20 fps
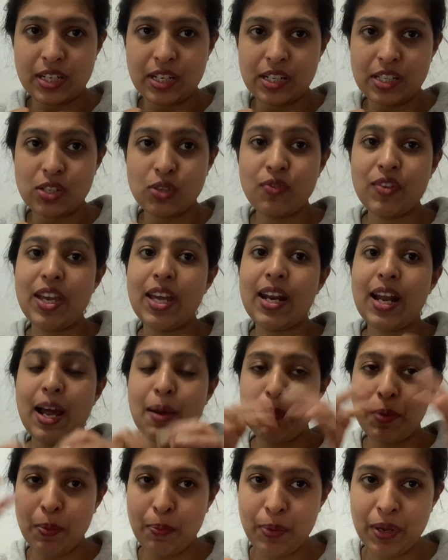So we are
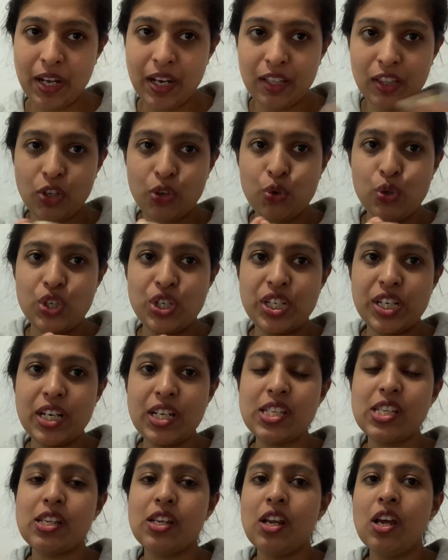preparing the questions,